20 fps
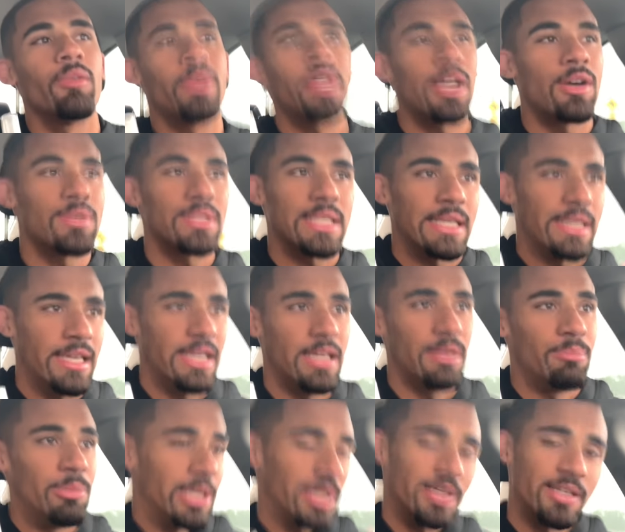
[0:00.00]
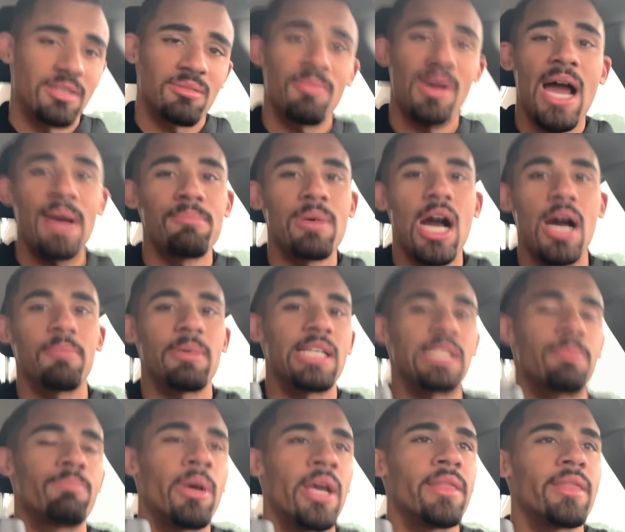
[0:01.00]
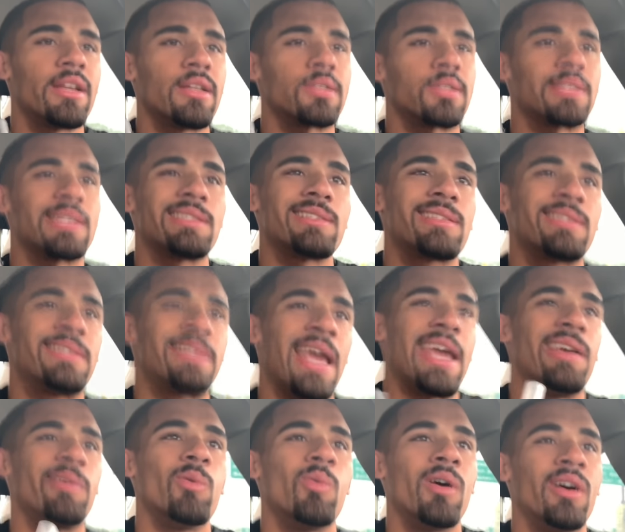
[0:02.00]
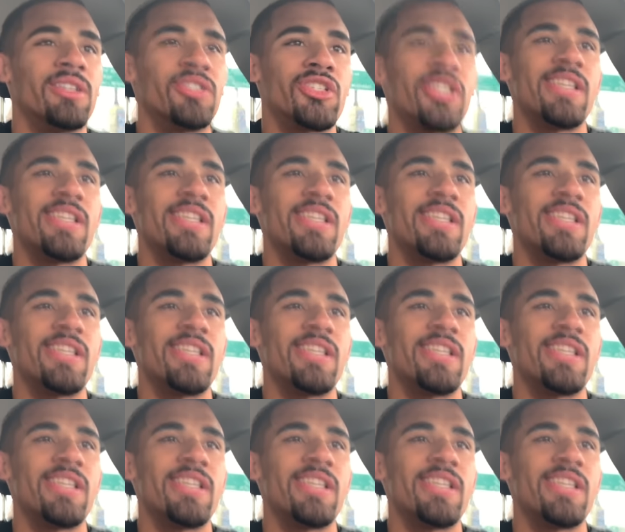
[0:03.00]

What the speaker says: when I was a kid because my mom has been there since day one.